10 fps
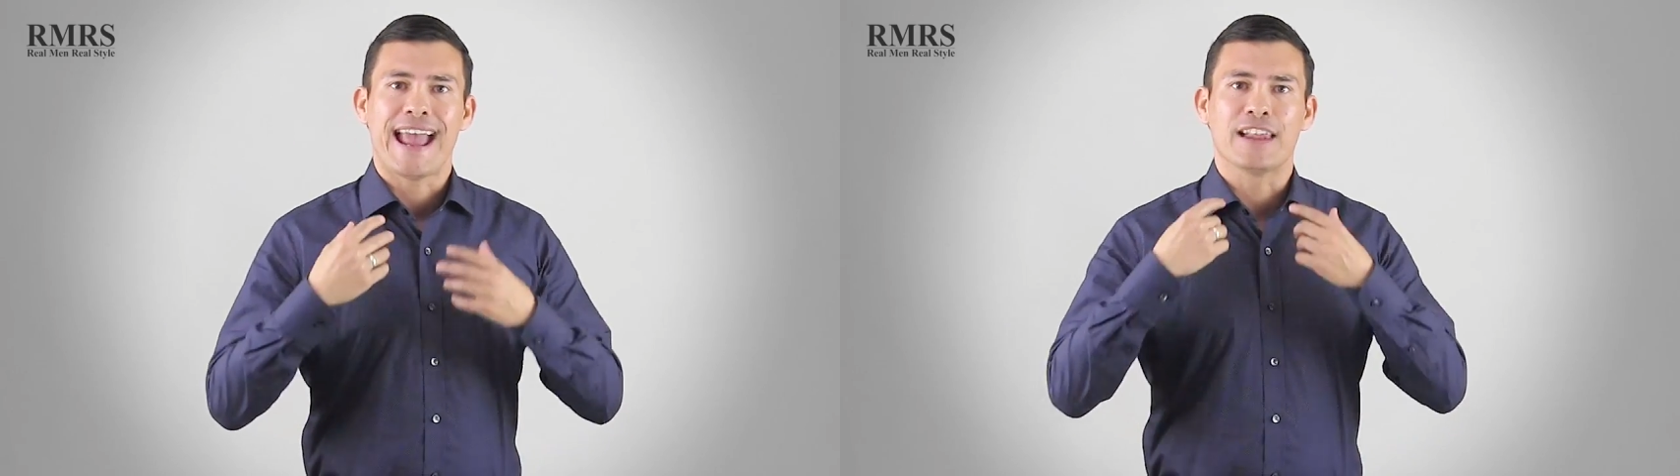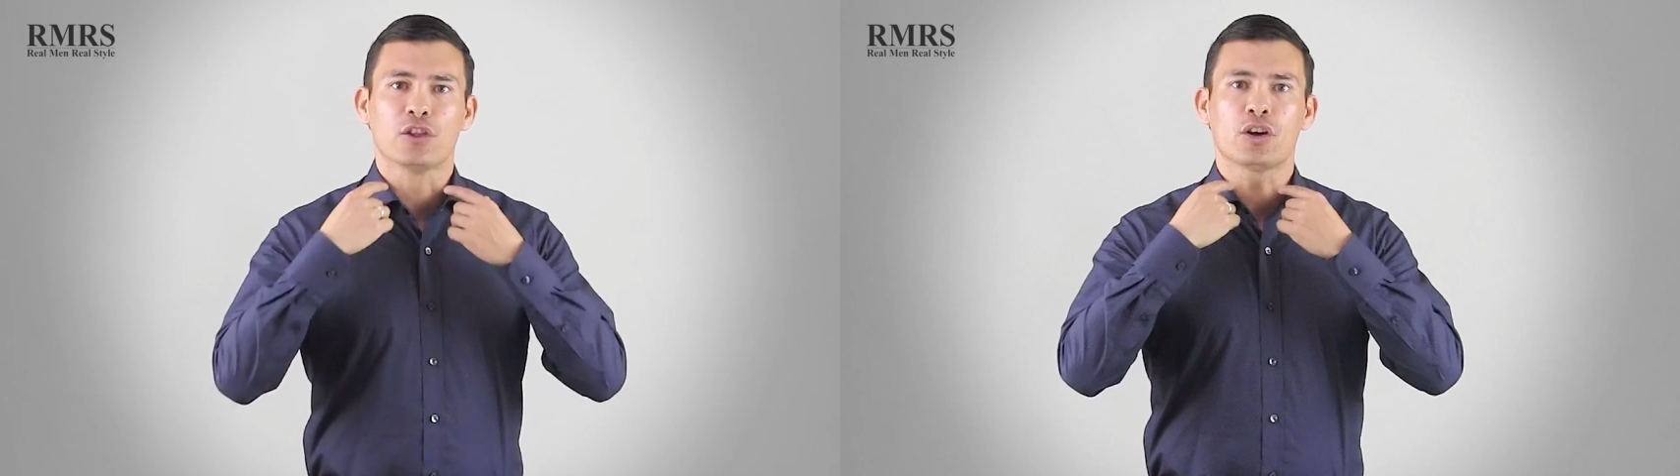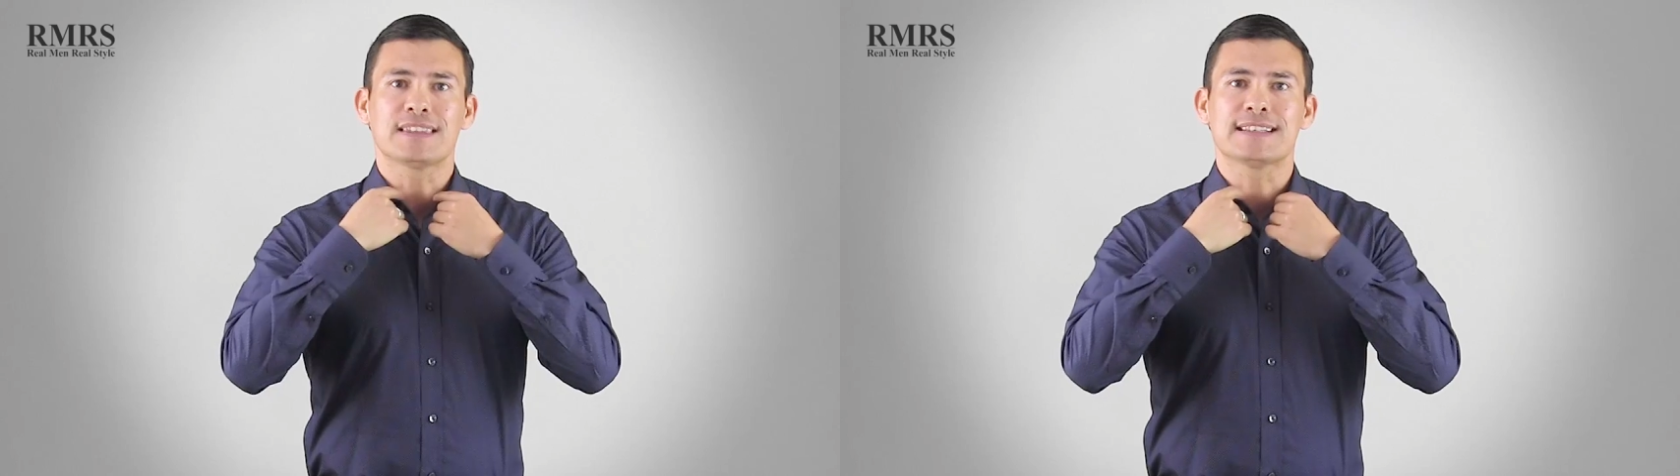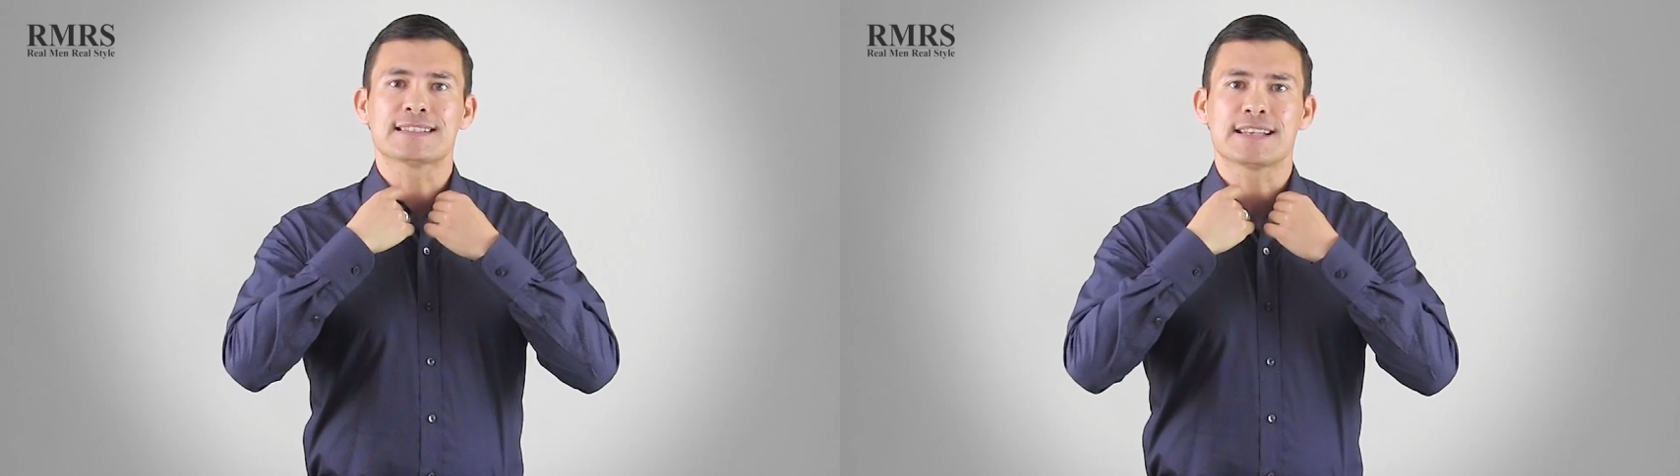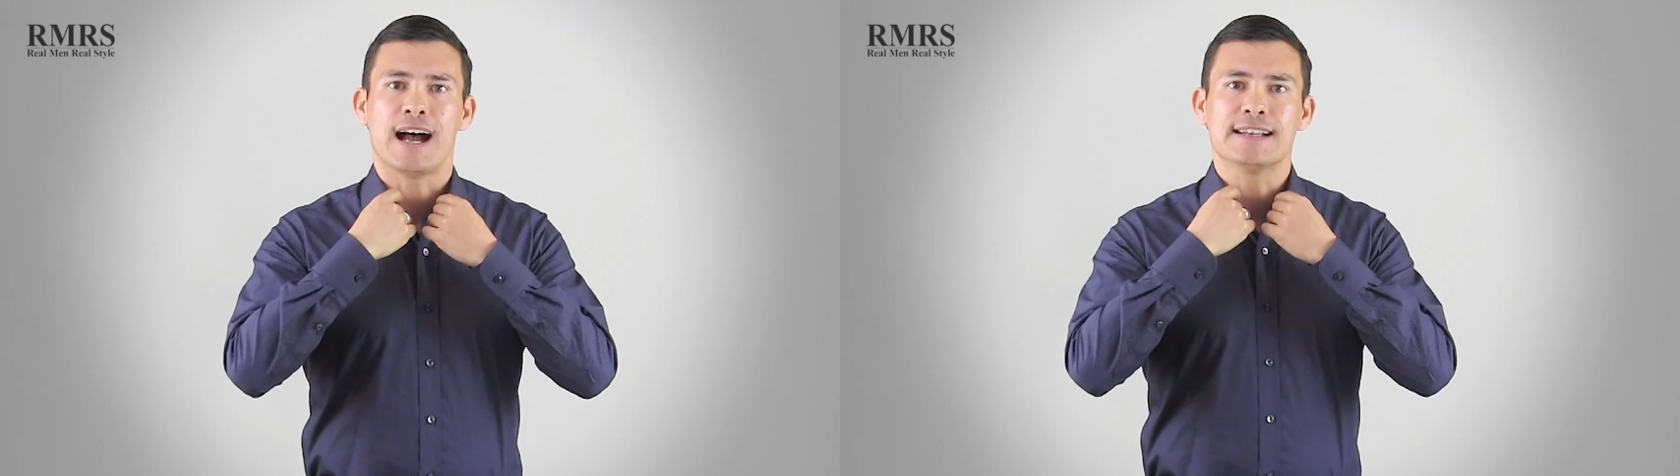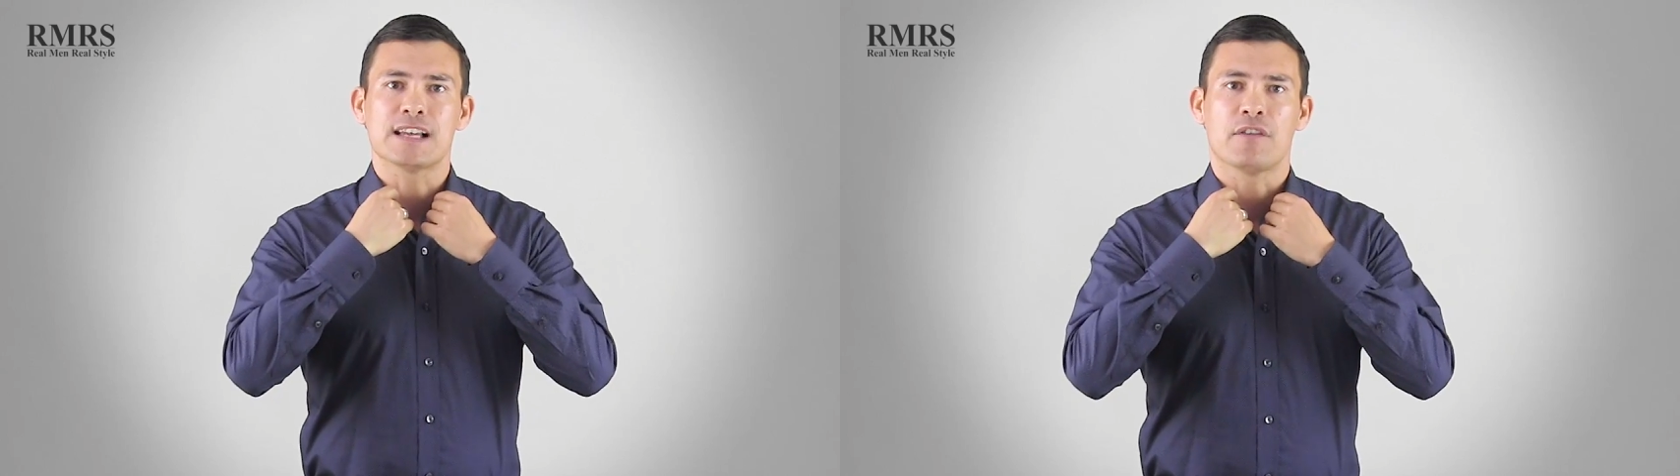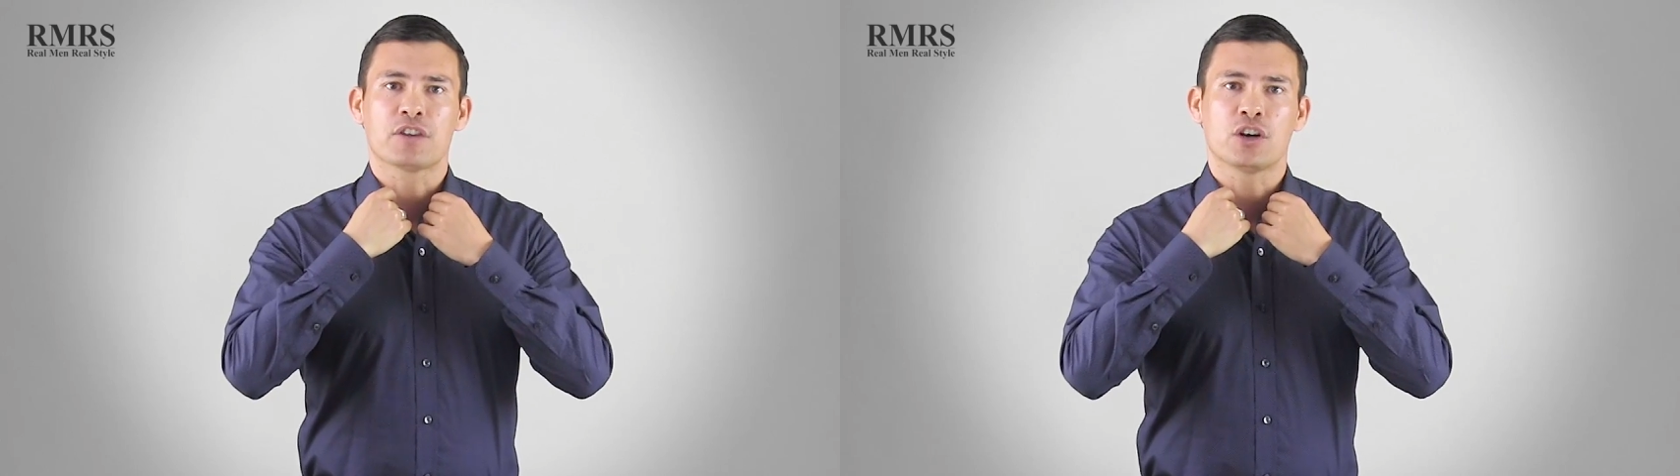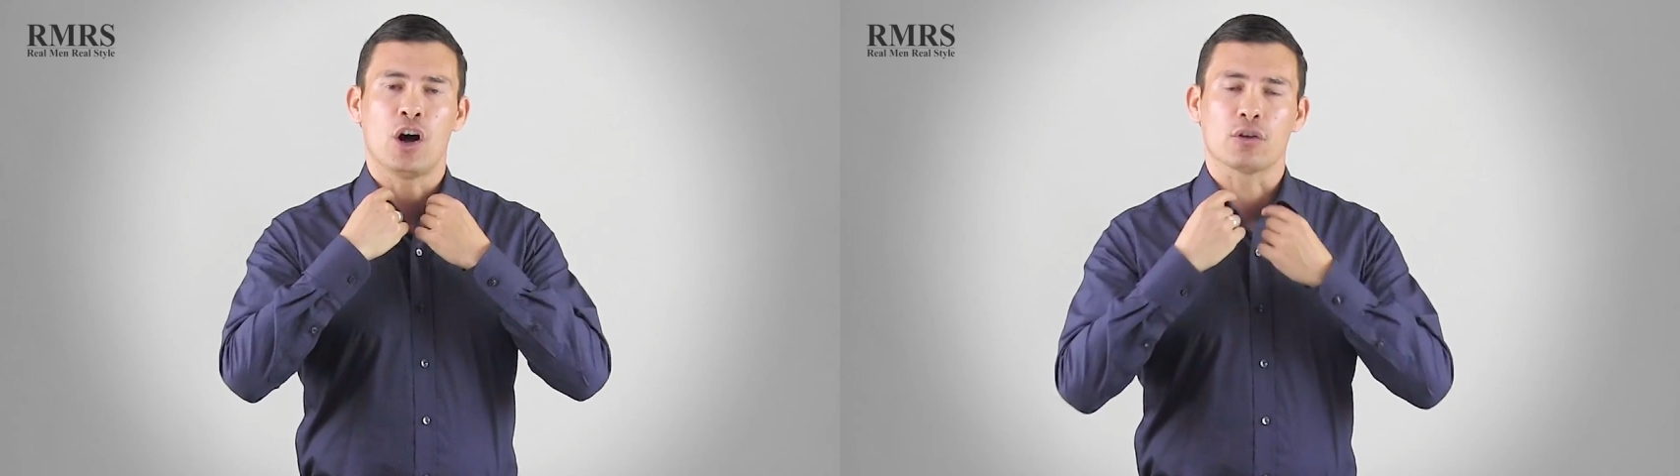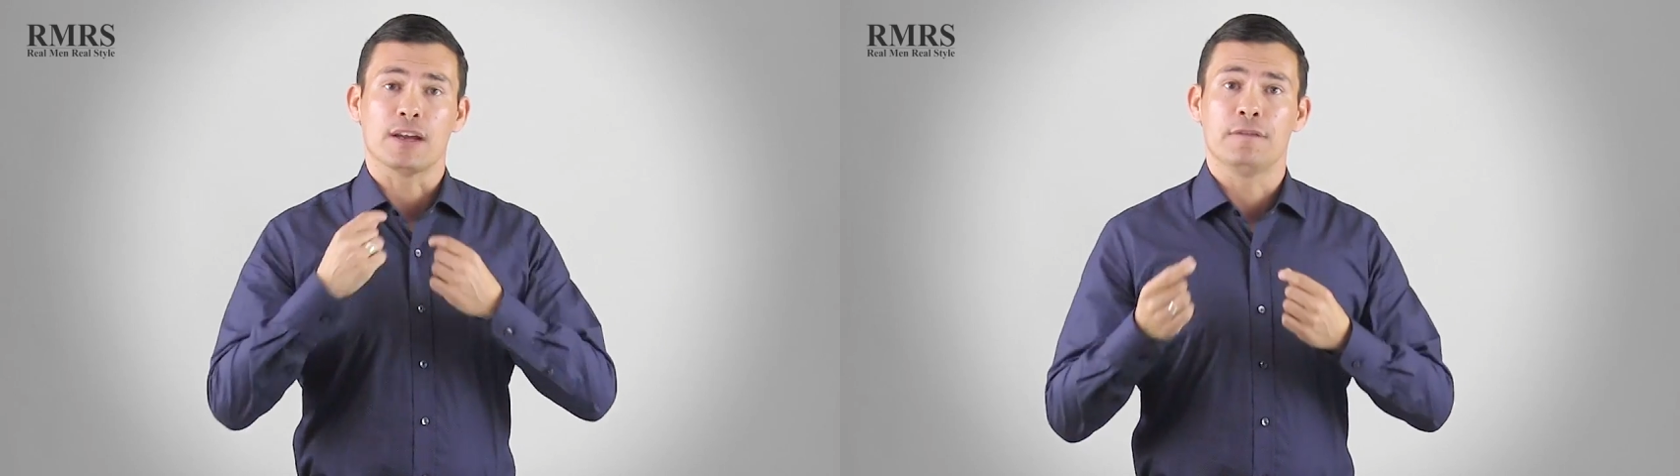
and look at the size of the collar.